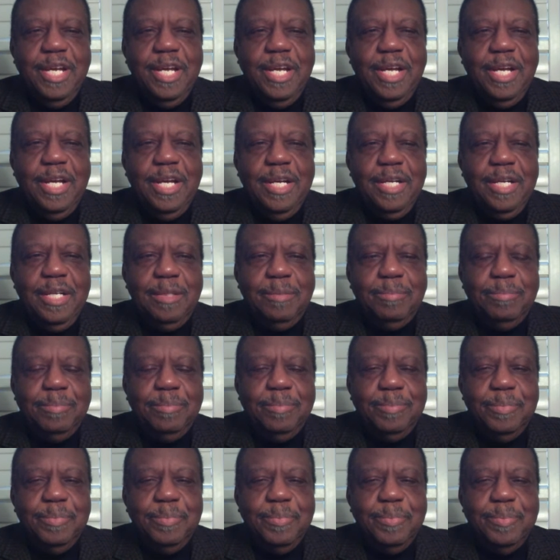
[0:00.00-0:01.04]

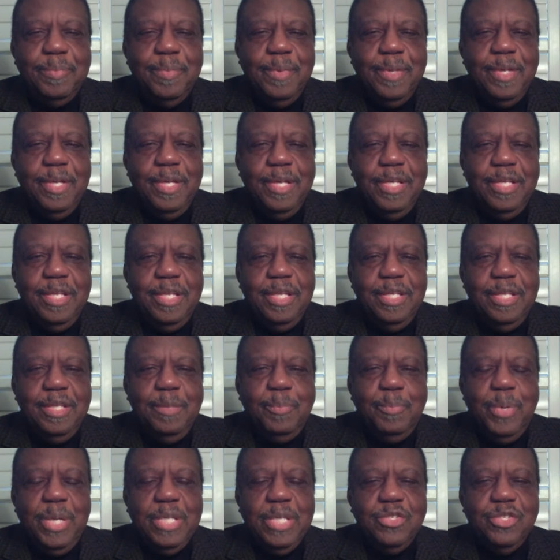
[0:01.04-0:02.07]
um, uh,
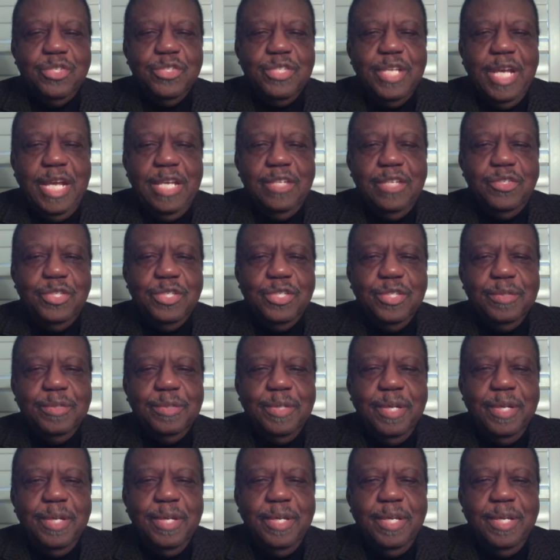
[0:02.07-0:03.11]
the presentation